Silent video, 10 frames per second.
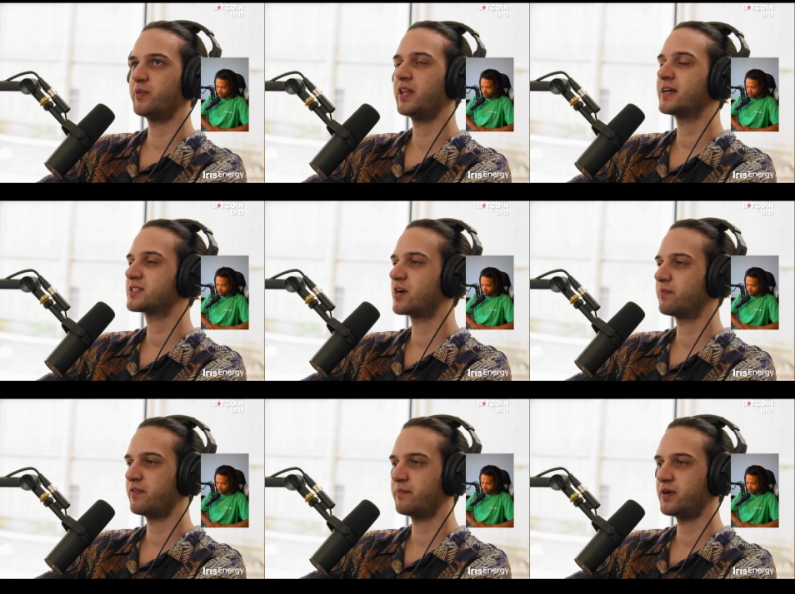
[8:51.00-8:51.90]
the last
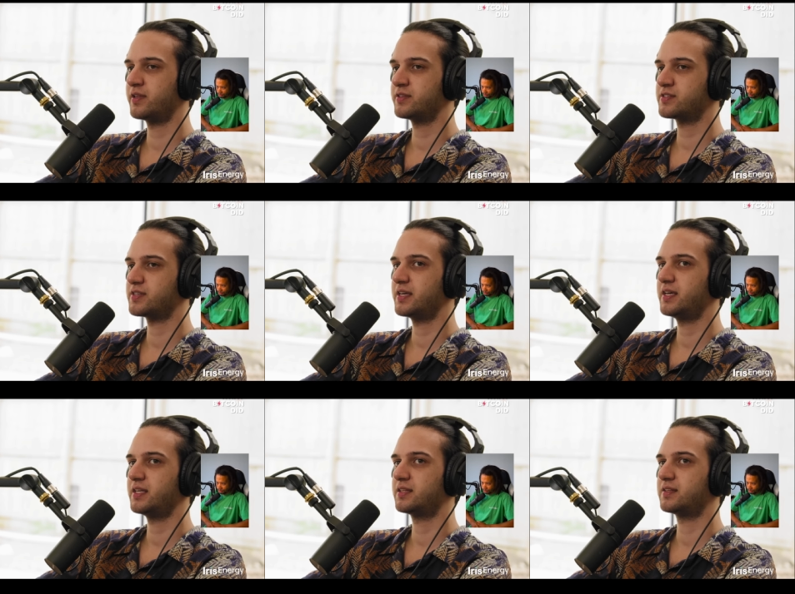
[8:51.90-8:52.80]
couple of months,
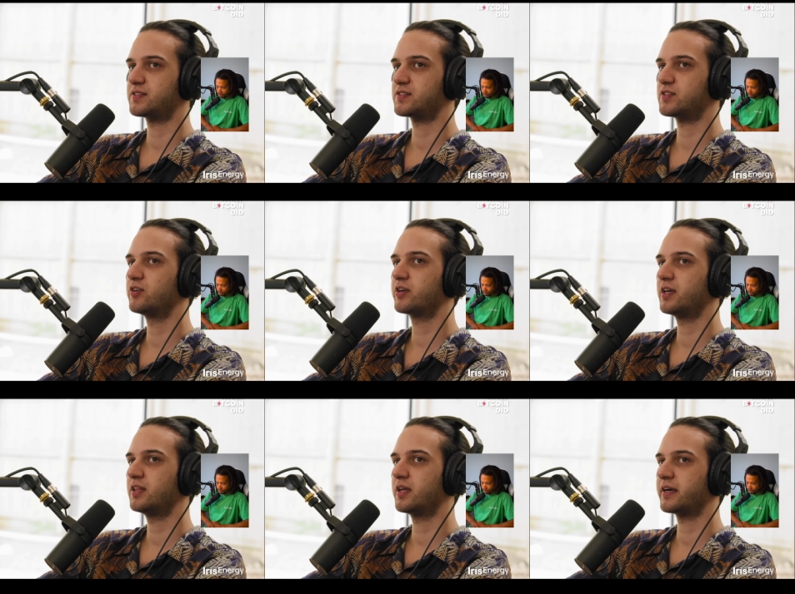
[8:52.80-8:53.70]
it's
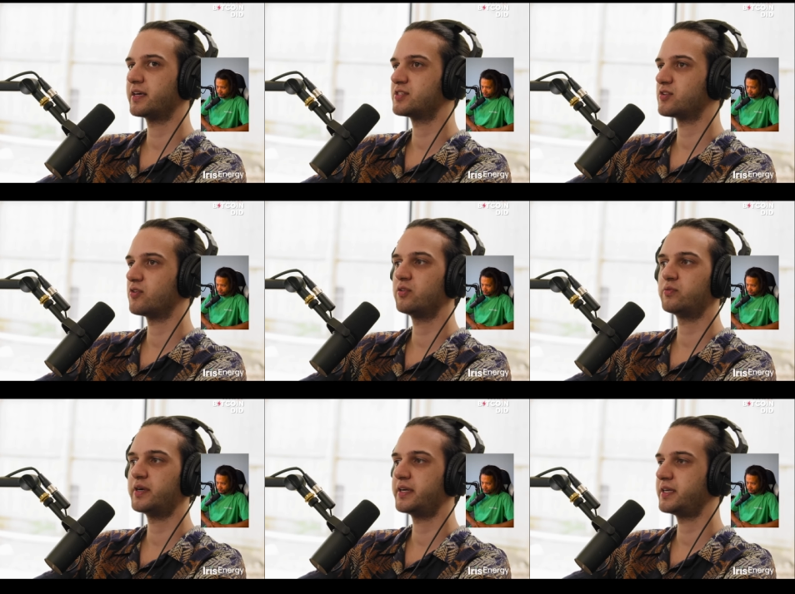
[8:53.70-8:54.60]
looking like he's
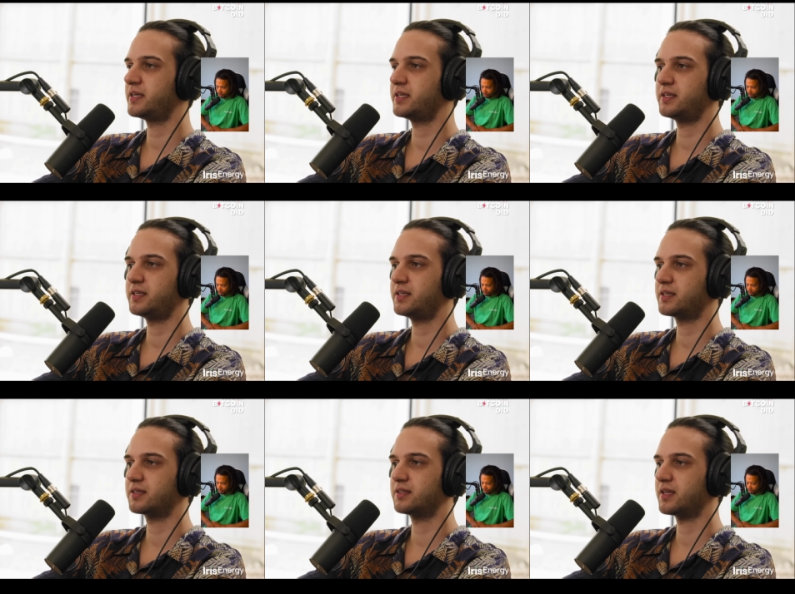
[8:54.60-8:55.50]

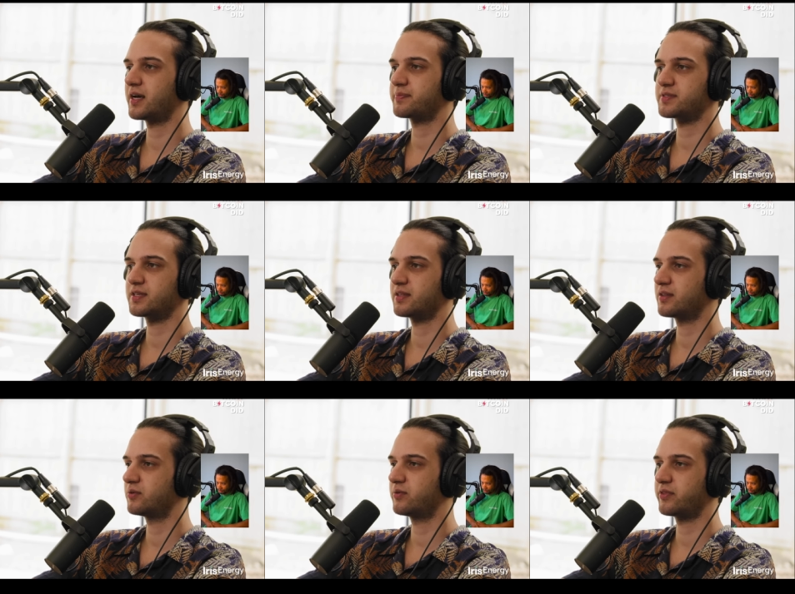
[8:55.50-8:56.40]
already collapsing
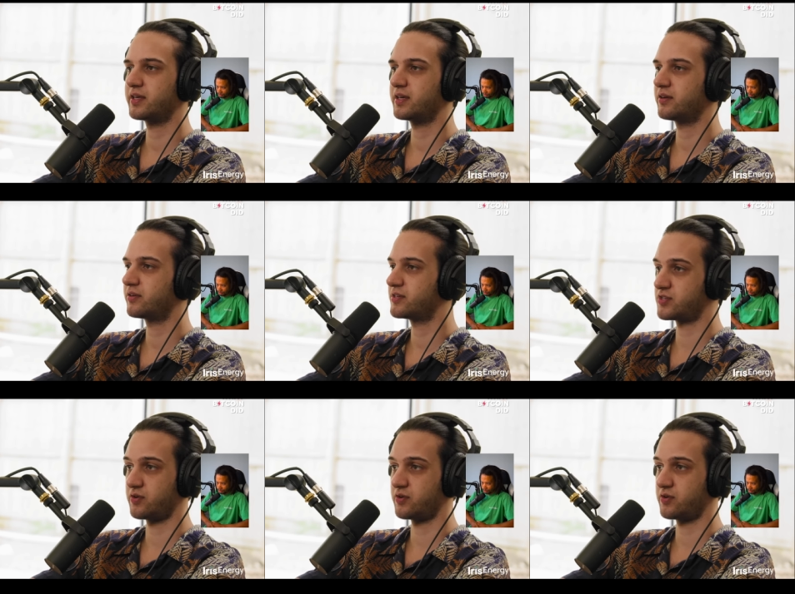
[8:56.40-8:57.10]
the whole thing on his